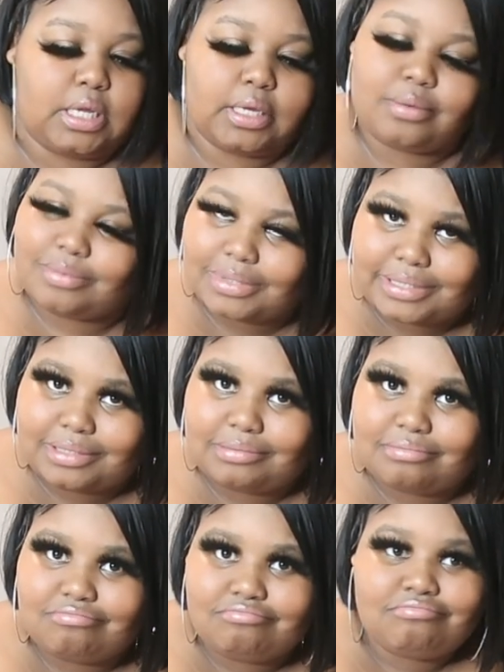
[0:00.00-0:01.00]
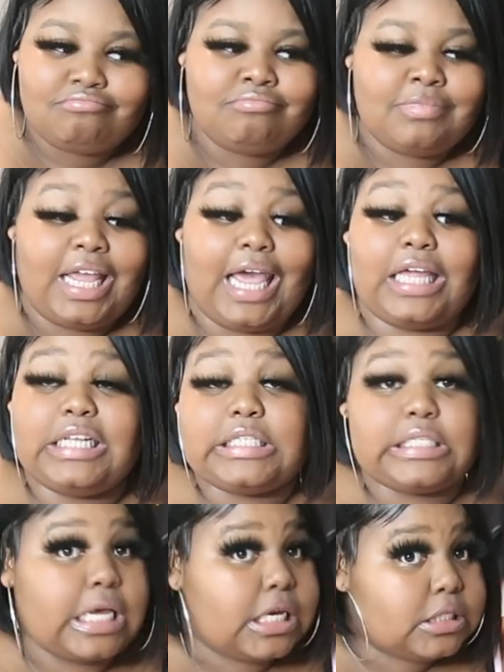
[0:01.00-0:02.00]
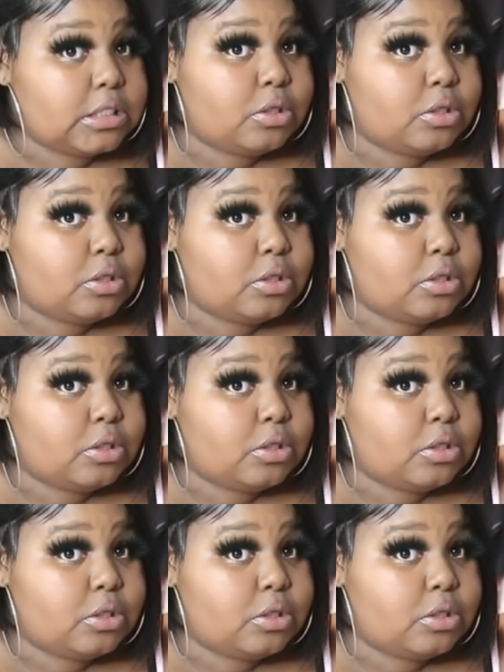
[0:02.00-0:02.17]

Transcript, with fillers: Like what? And it say it's